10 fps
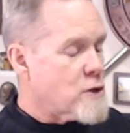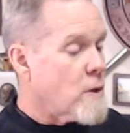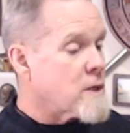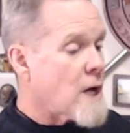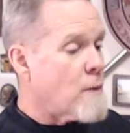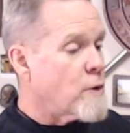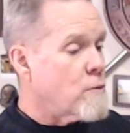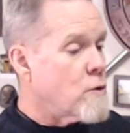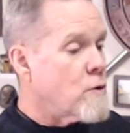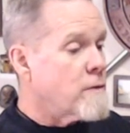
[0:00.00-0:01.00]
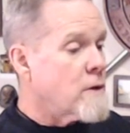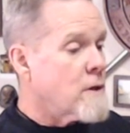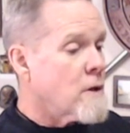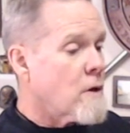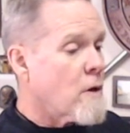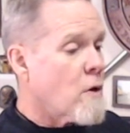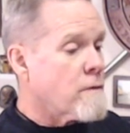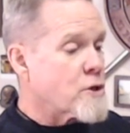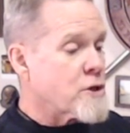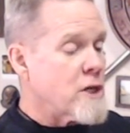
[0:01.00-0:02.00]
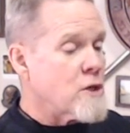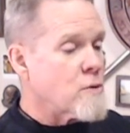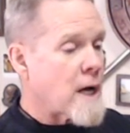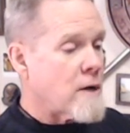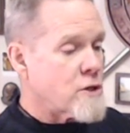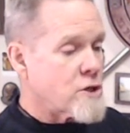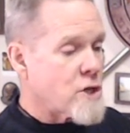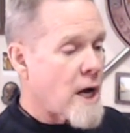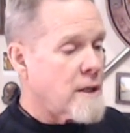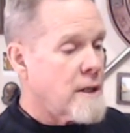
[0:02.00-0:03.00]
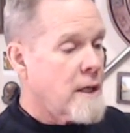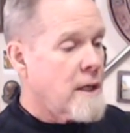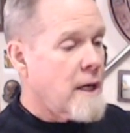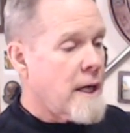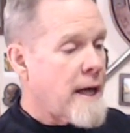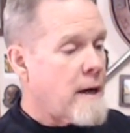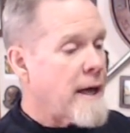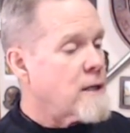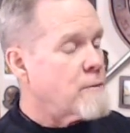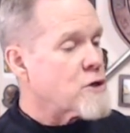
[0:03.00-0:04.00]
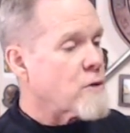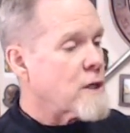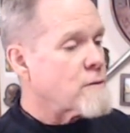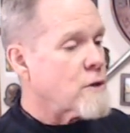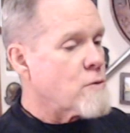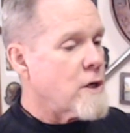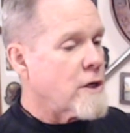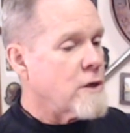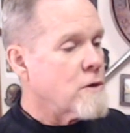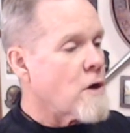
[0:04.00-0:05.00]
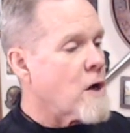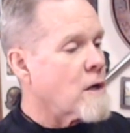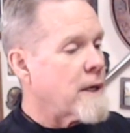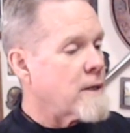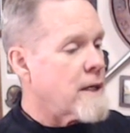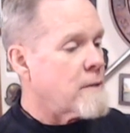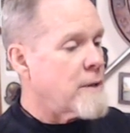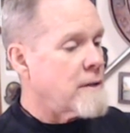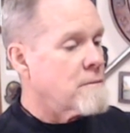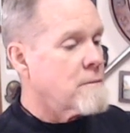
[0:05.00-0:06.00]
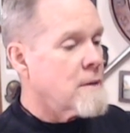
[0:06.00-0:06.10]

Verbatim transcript: One time we moved overseas when I was a child, and that had to be stressful as well. Can you talk about that a bit?